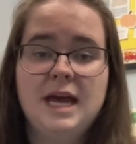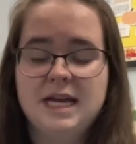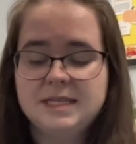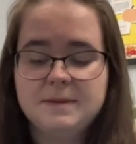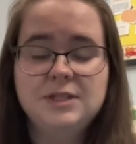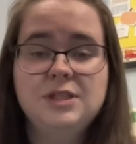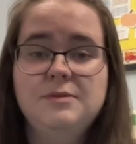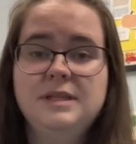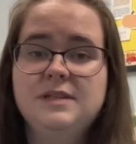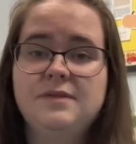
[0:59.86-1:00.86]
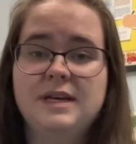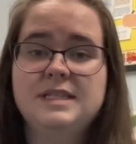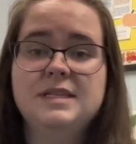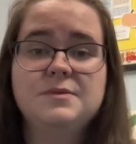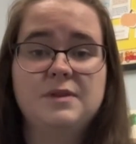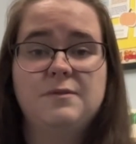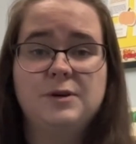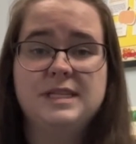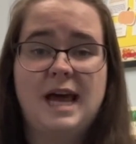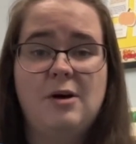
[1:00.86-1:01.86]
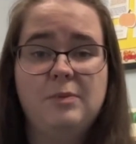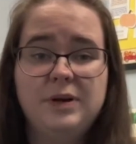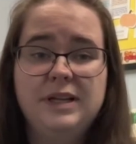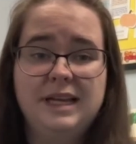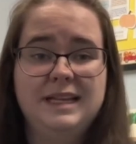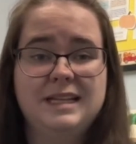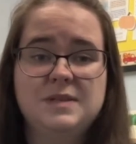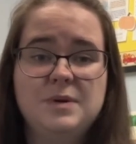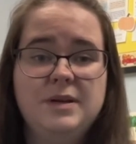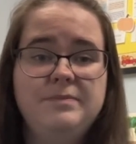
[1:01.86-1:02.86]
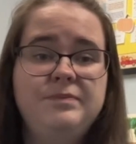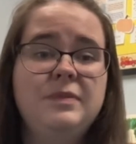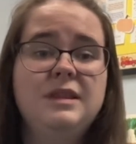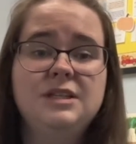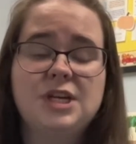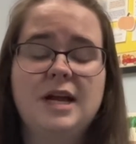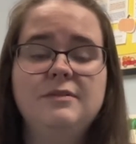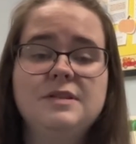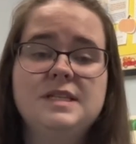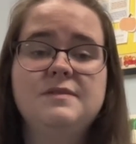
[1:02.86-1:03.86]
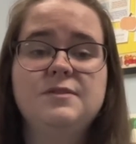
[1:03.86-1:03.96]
Especially with devices with voice output like this one, the child receives